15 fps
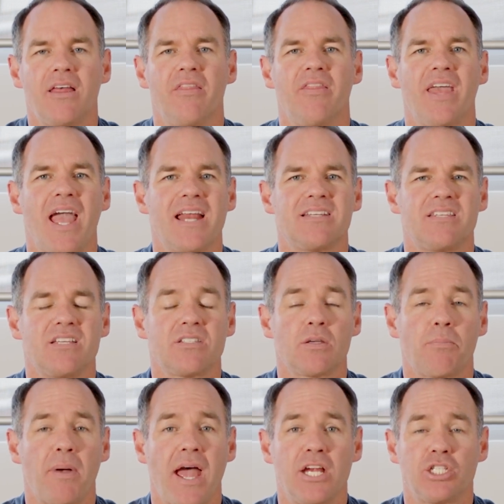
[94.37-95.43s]
the
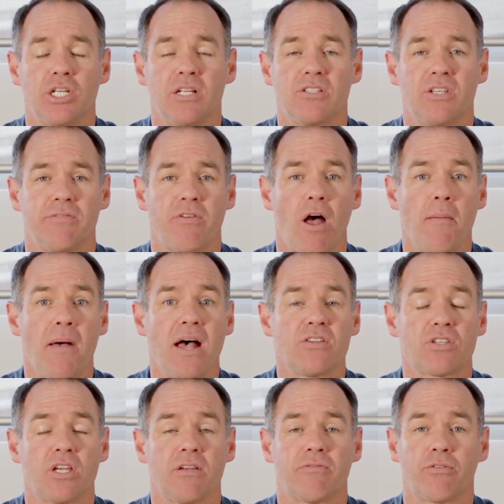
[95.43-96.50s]
anticipation is if I'm
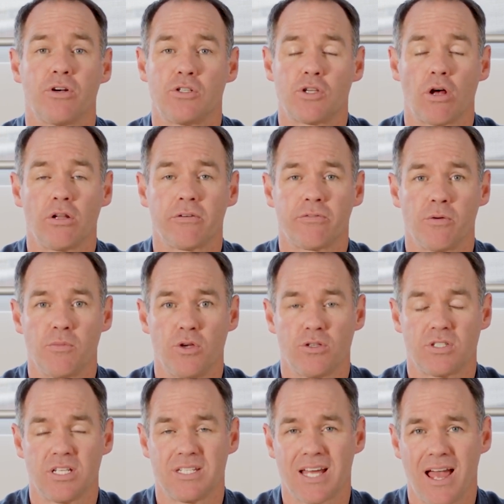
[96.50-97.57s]
asking for $1 from you
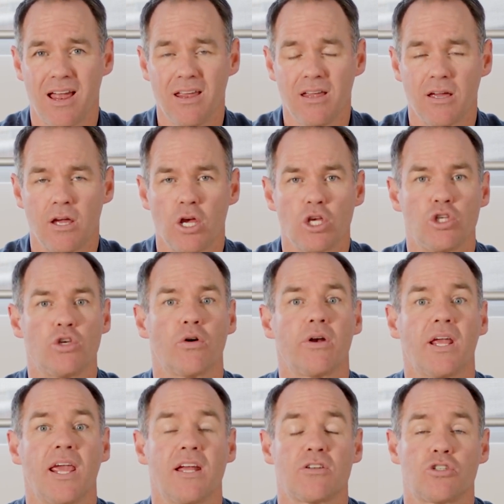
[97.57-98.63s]
today, you're
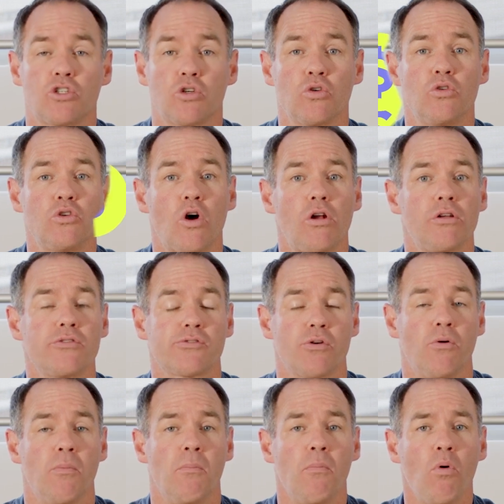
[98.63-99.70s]
going to get $2
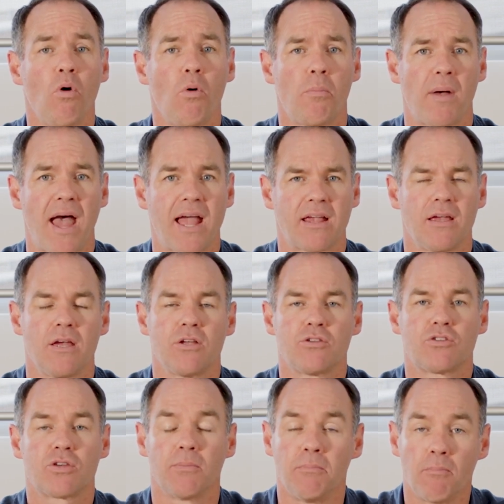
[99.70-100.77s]
or more back
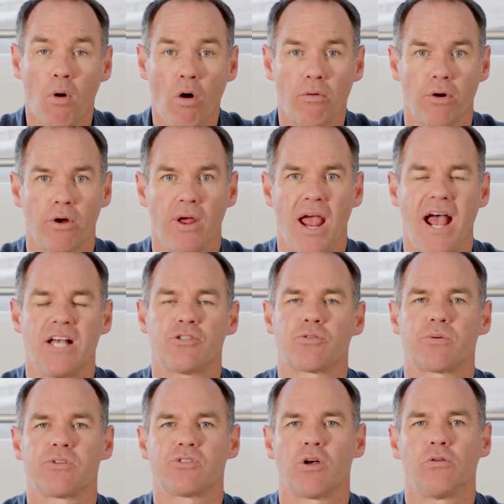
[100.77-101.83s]
tomorrow as
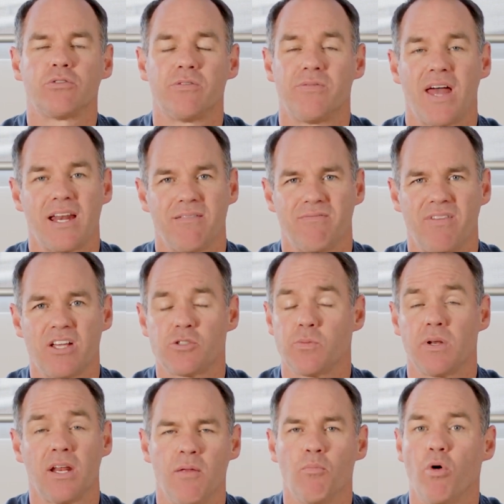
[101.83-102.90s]
a result of that
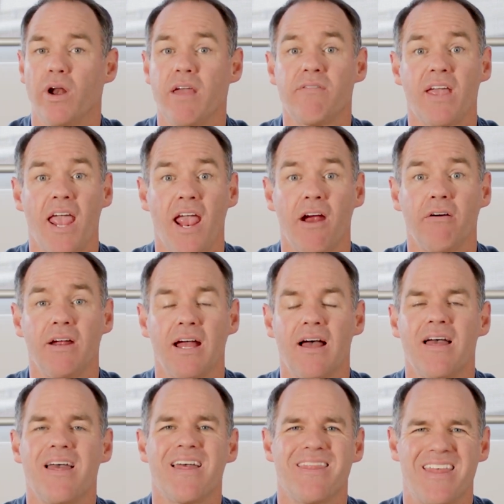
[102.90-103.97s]
investment in whatever
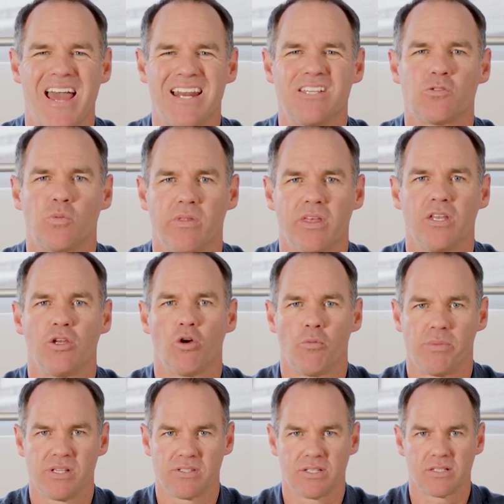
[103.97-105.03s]
area that is within your
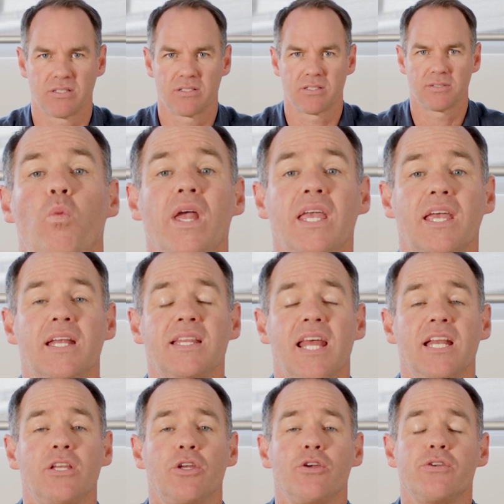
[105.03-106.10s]
business. We can
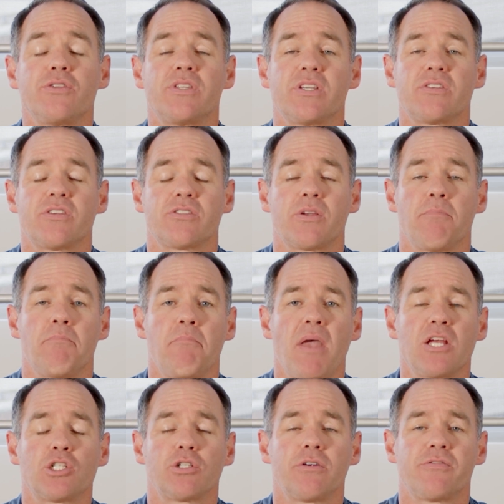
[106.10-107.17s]
then use this as a
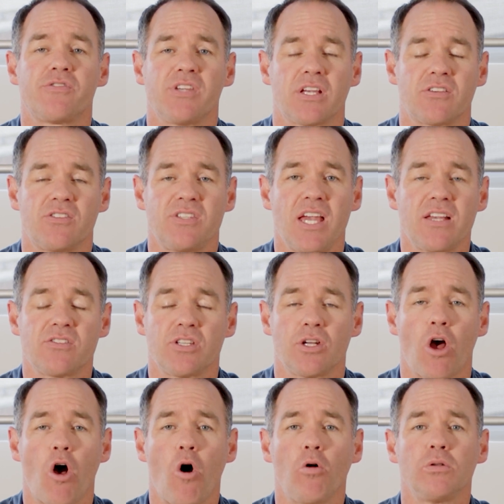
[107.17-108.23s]
measure of success in
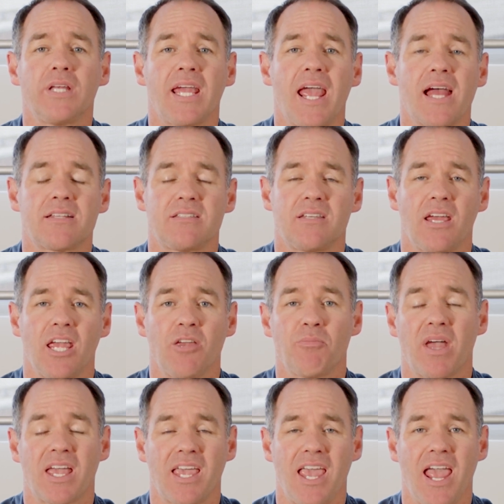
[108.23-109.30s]
holding our team
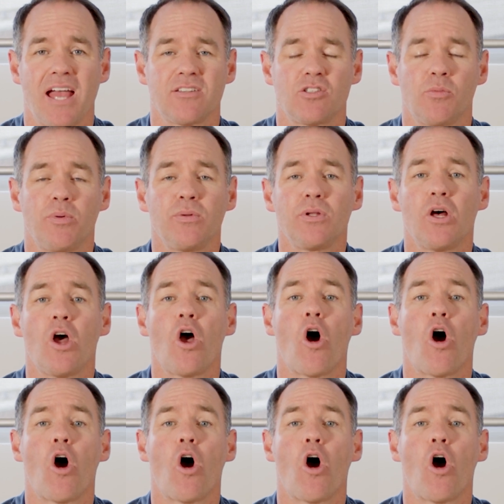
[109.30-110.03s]
accountable